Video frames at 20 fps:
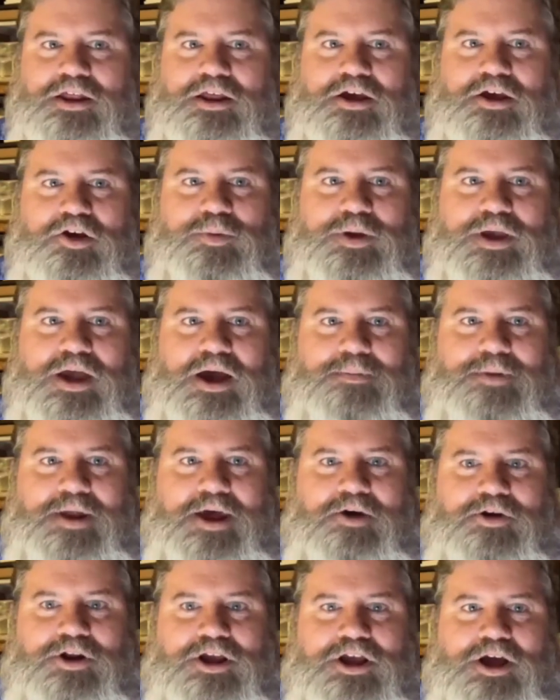He'll be up
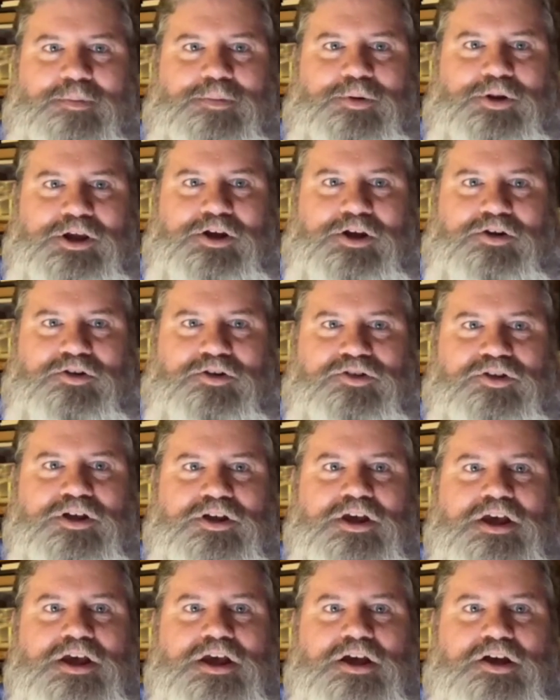now in a couple of years
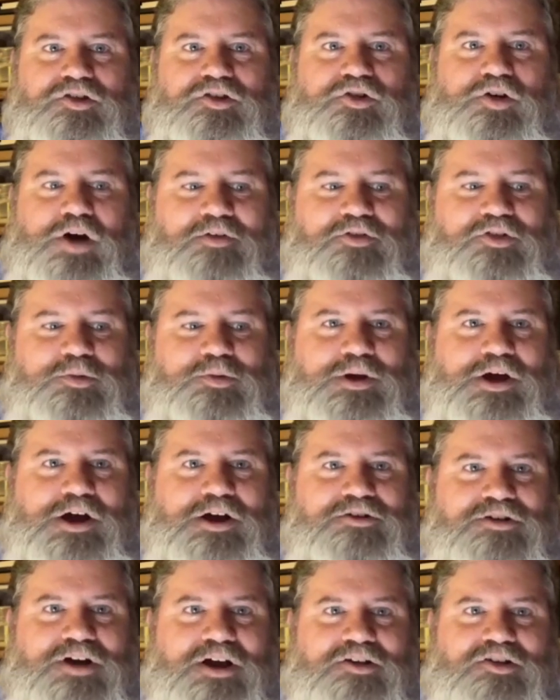because you'll have some
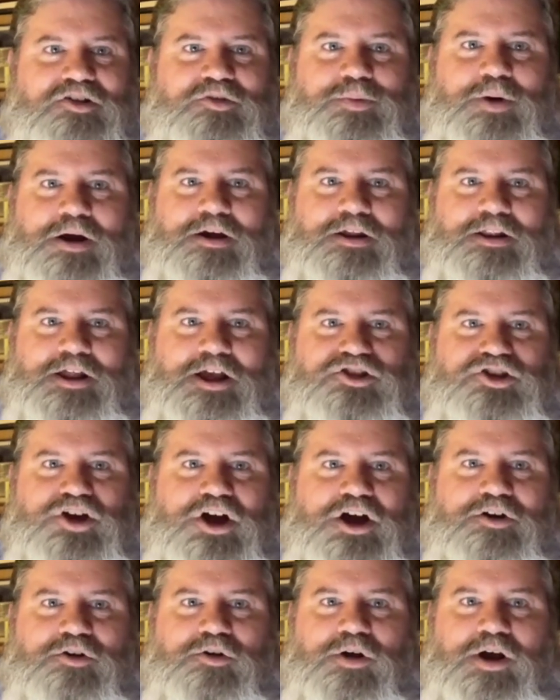contracts expiring like
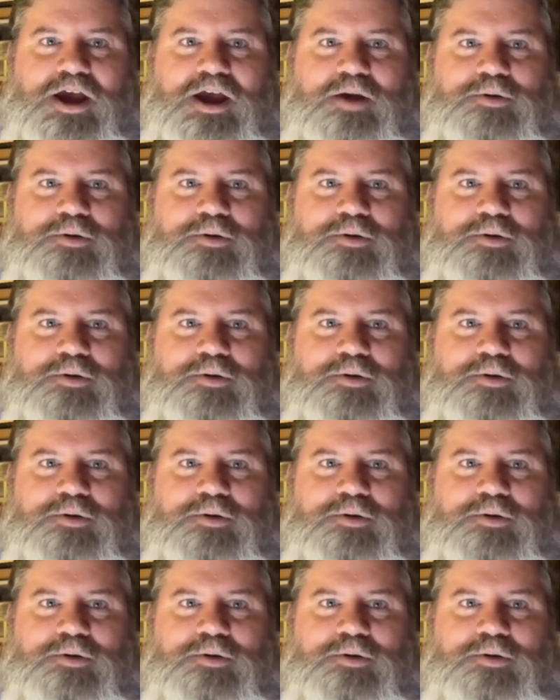John Gray.